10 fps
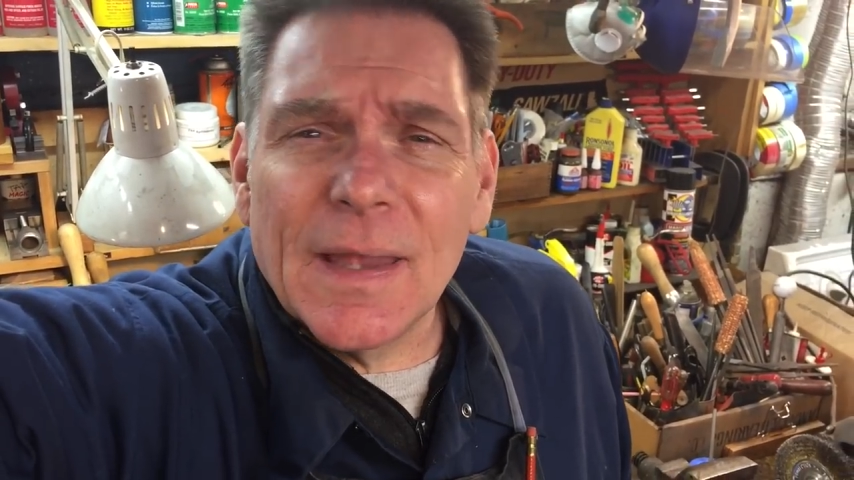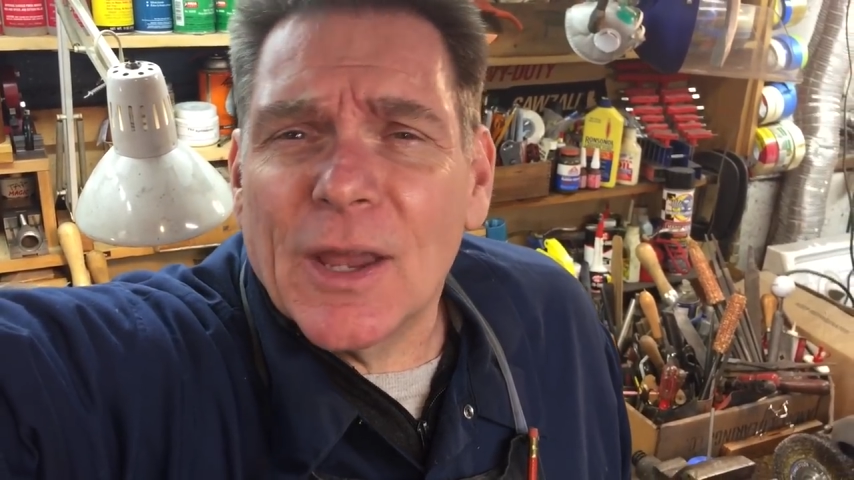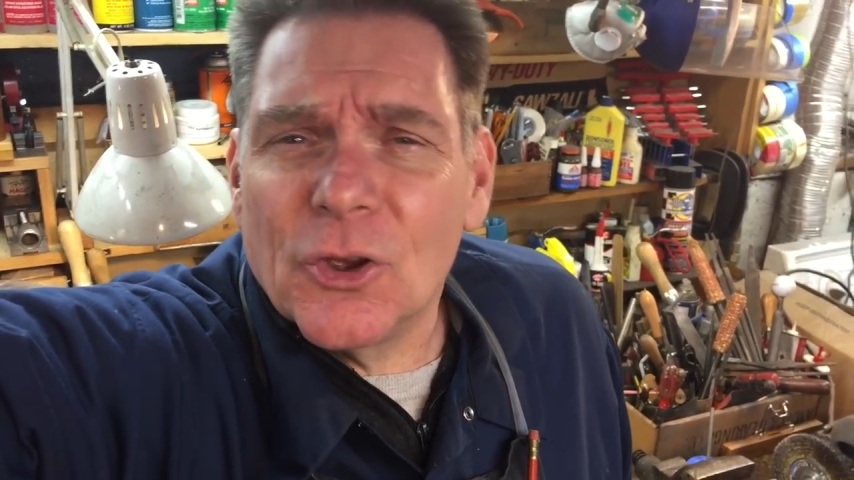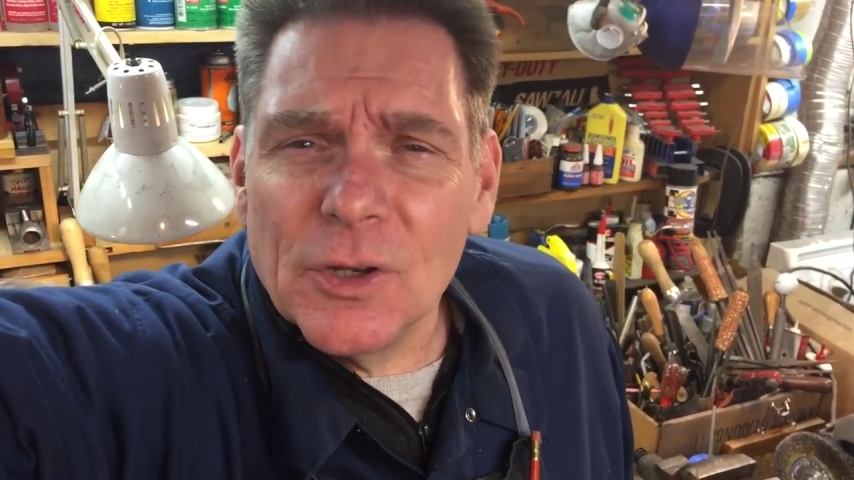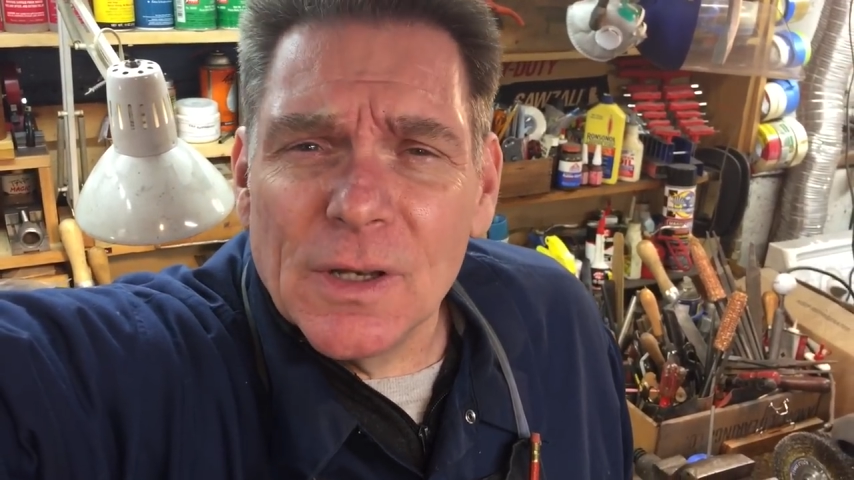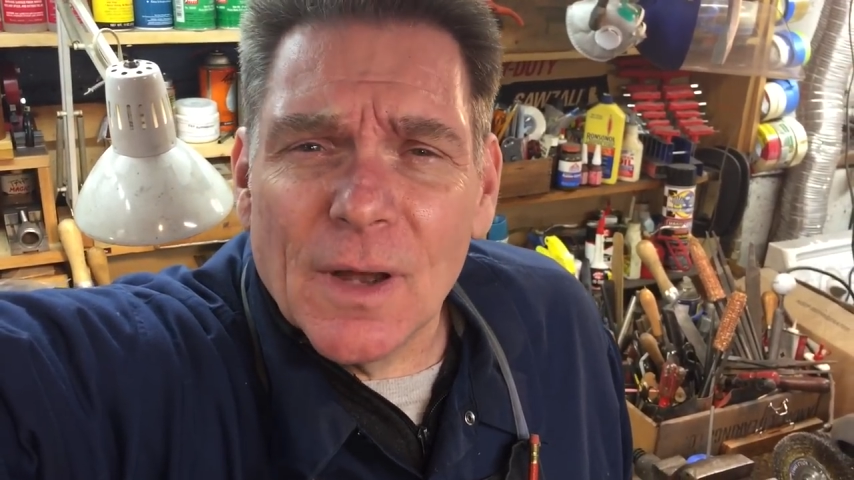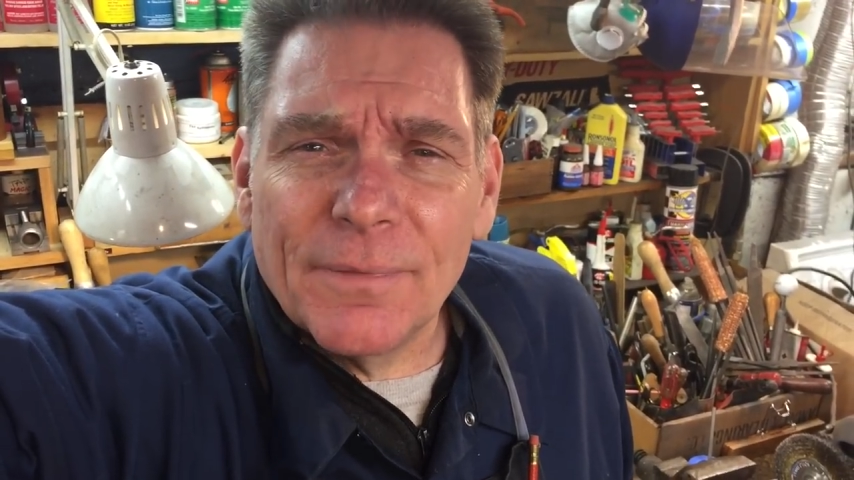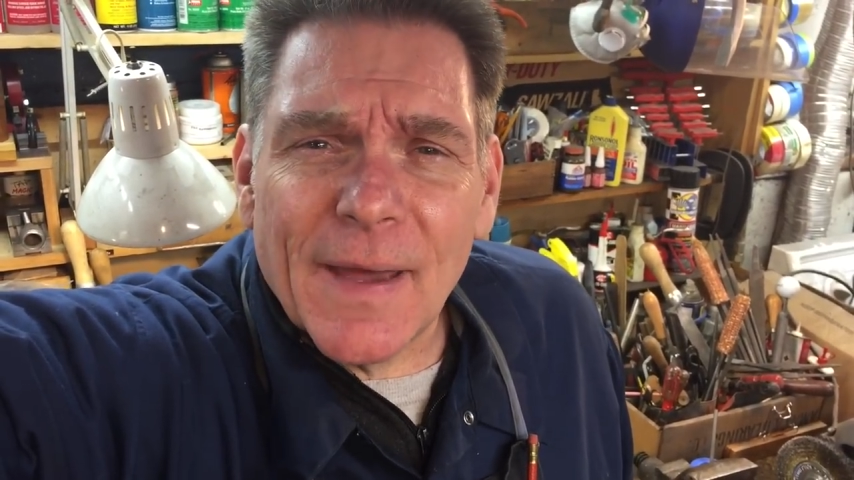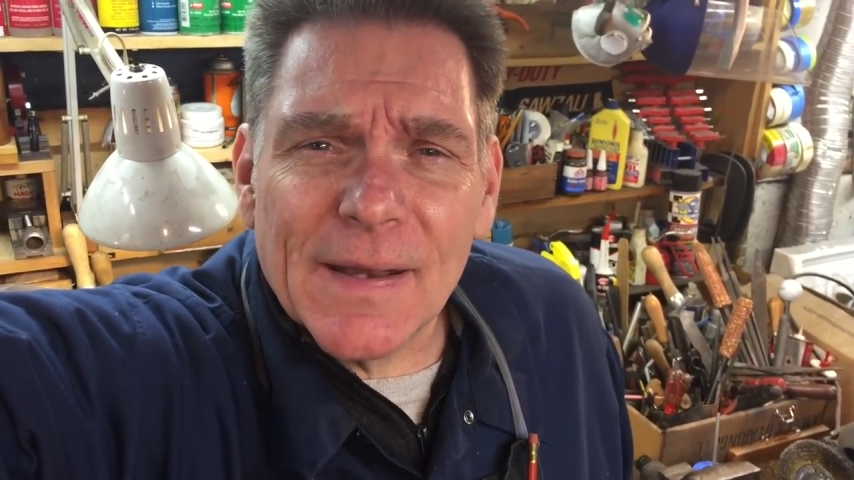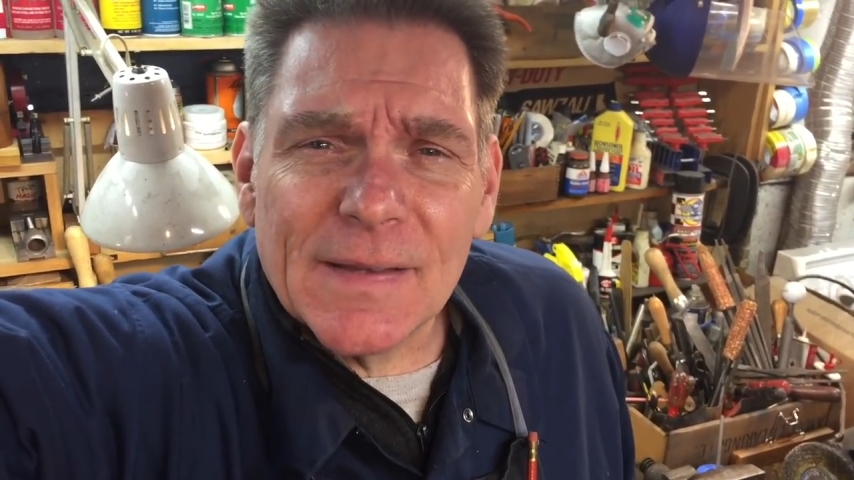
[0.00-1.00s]
get good
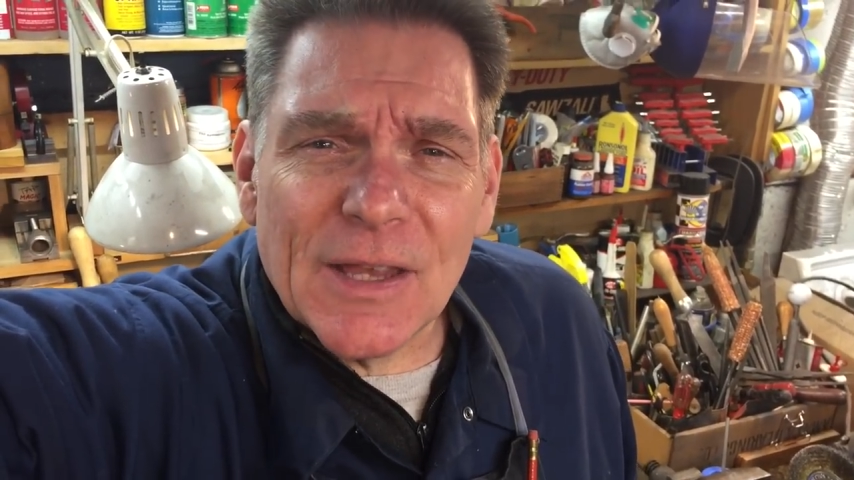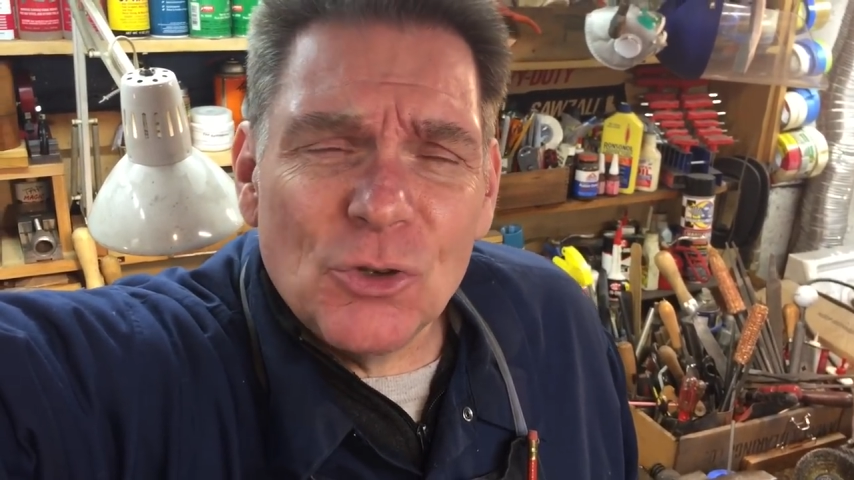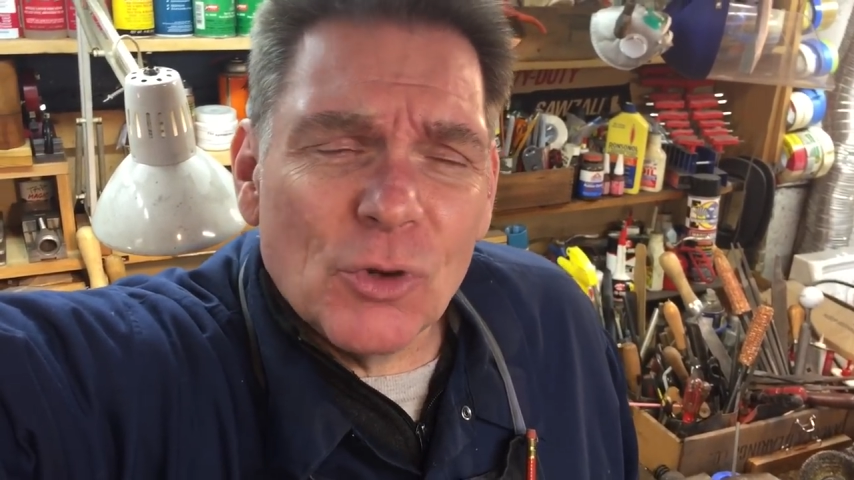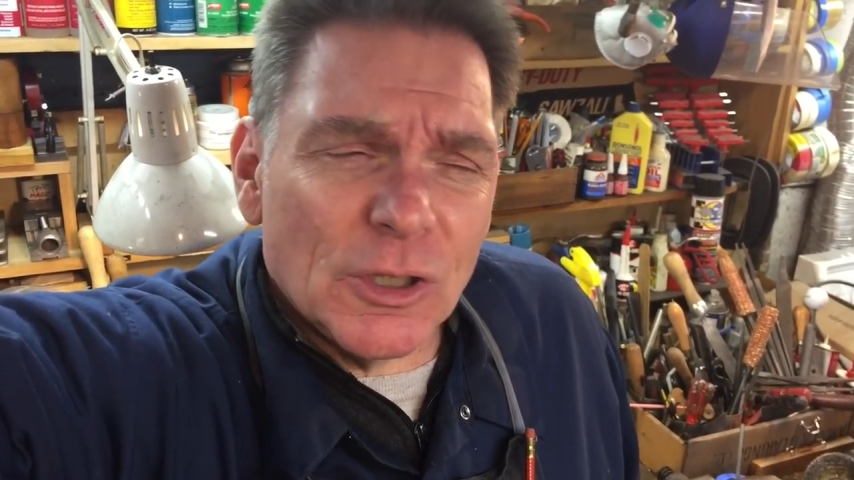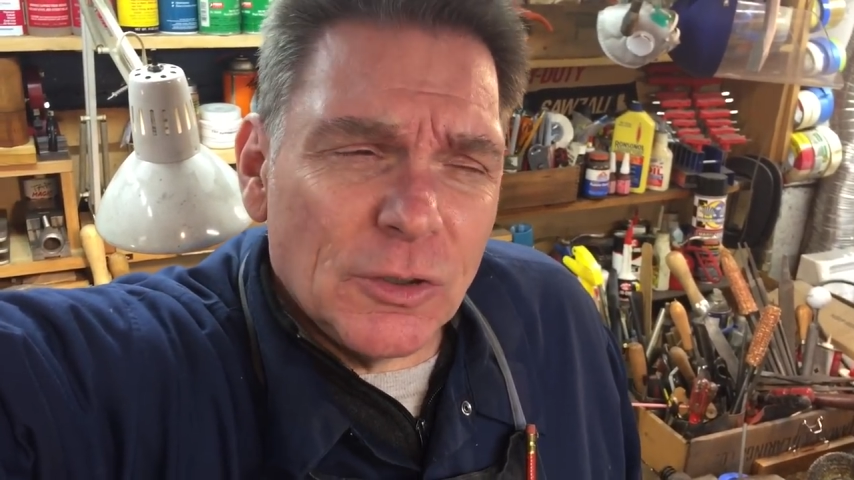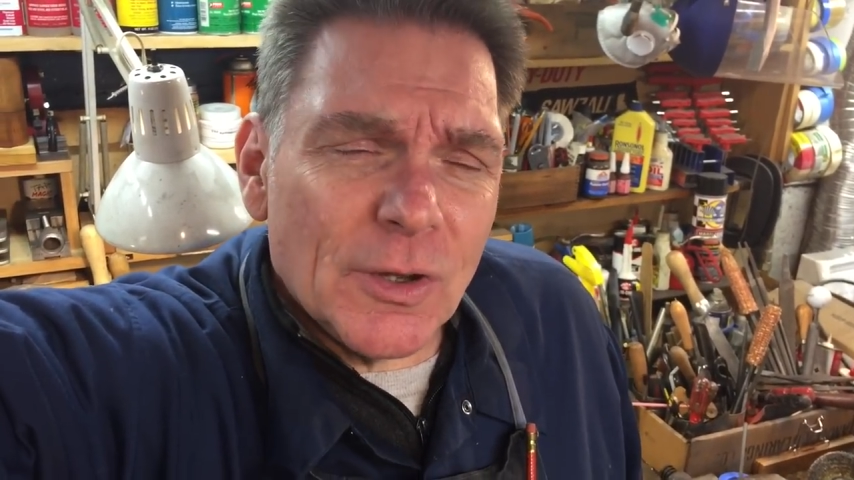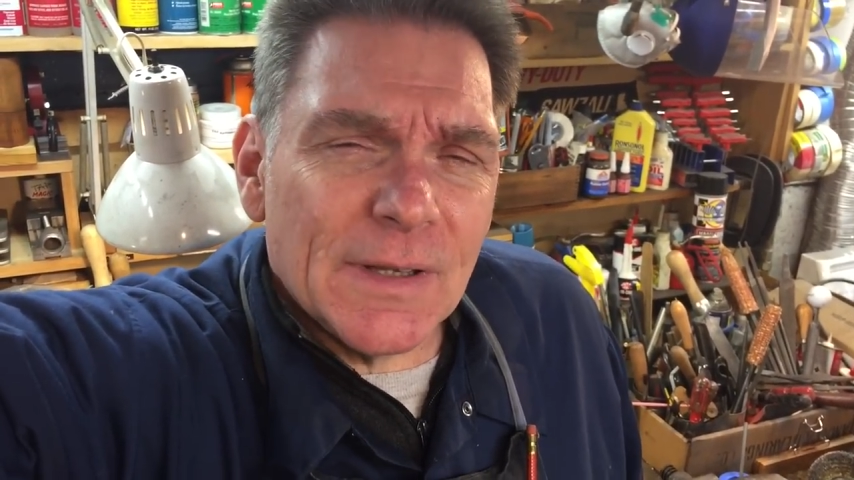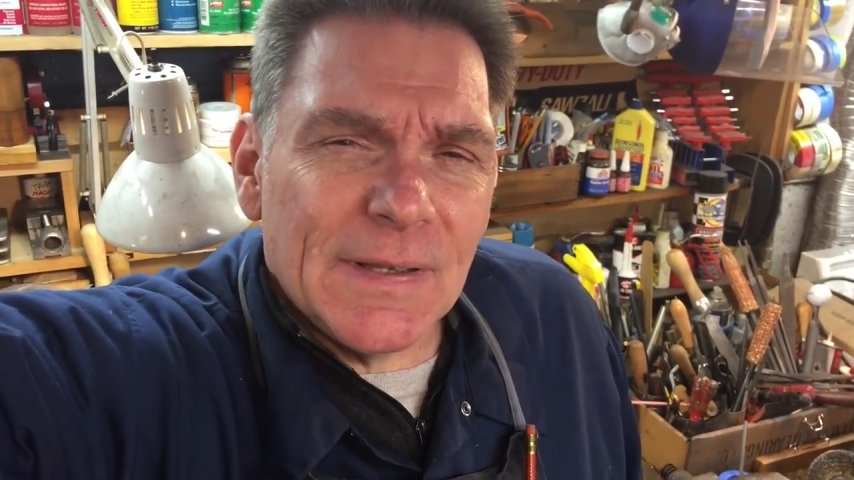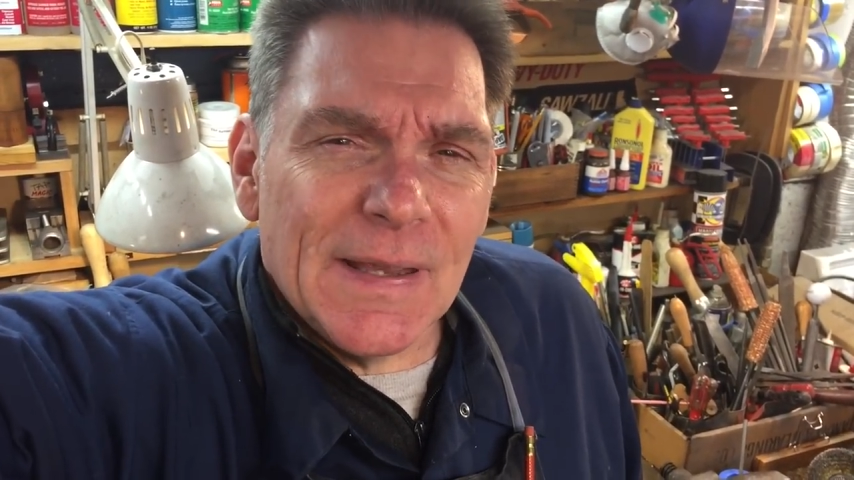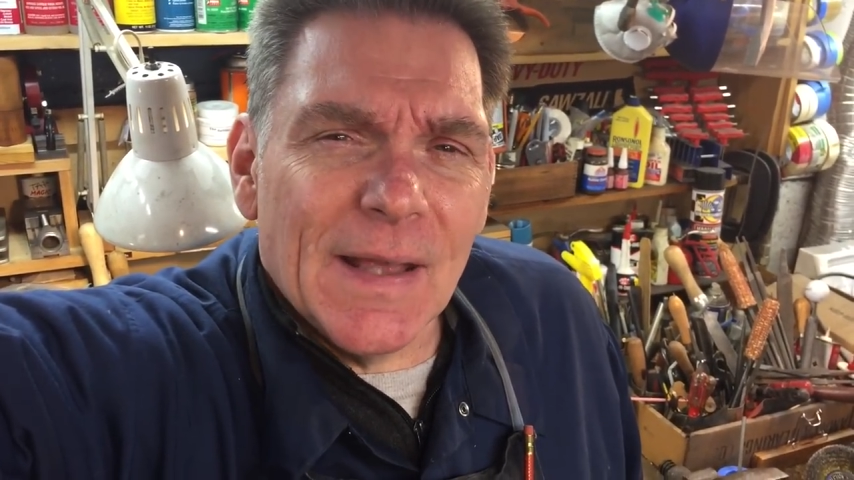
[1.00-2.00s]
enough at it that you could look
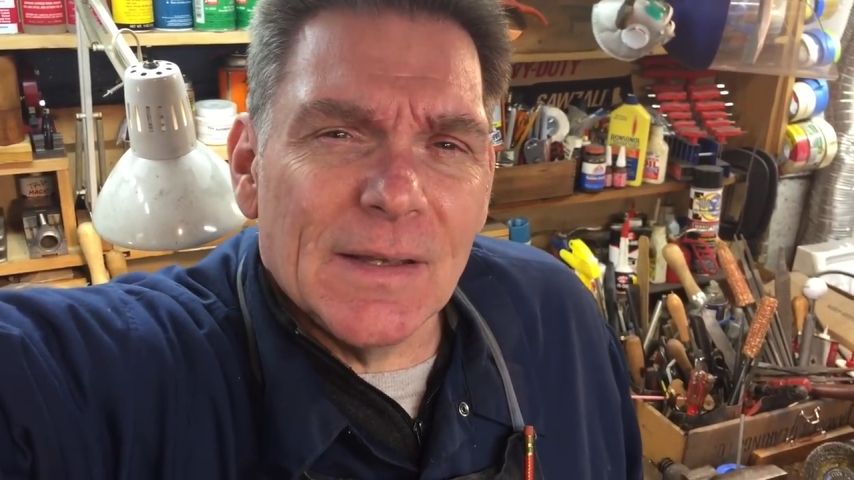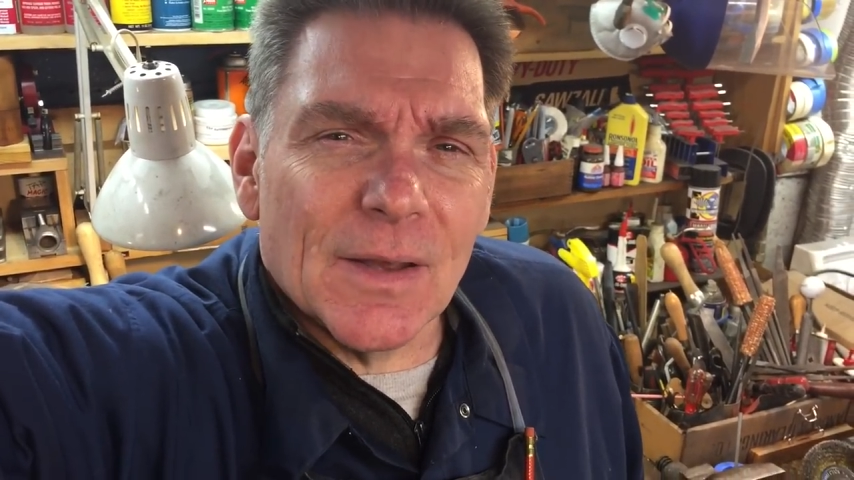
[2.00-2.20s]
at the end